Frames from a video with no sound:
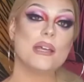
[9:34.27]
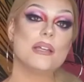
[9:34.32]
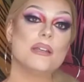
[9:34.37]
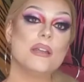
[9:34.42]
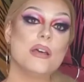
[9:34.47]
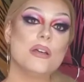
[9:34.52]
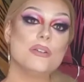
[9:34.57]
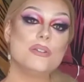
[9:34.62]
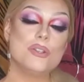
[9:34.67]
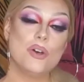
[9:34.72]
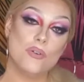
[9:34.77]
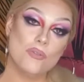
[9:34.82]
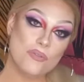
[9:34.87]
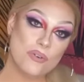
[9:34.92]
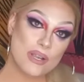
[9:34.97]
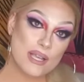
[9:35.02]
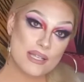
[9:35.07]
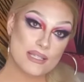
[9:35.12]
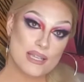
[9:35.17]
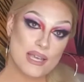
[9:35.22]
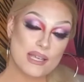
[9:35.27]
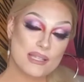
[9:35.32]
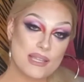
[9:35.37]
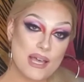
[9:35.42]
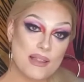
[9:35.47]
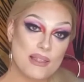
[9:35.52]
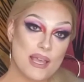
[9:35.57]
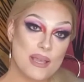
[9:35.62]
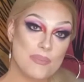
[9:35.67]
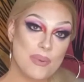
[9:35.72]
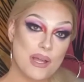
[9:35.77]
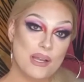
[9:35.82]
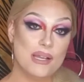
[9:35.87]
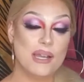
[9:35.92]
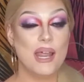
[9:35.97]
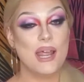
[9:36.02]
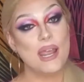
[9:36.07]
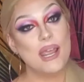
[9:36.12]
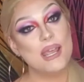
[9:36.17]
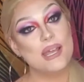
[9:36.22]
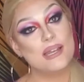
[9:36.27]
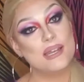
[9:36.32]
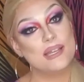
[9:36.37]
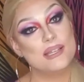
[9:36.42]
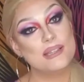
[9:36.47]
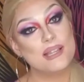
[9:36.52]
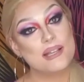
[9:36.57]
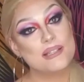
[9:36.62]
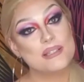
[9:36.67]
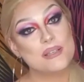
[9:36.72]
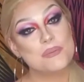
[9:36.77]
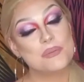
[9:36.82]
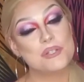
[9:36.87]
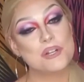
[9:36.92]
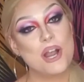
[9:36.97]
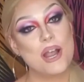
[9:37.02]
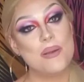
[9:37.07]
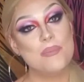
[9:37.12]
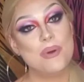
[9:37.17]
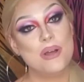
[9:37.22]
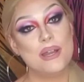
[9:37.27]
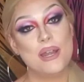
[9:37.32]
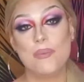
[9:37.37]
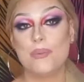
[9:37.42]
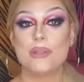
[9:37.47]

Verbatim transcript: And don't forget to hit that like button and hit that subscribe button.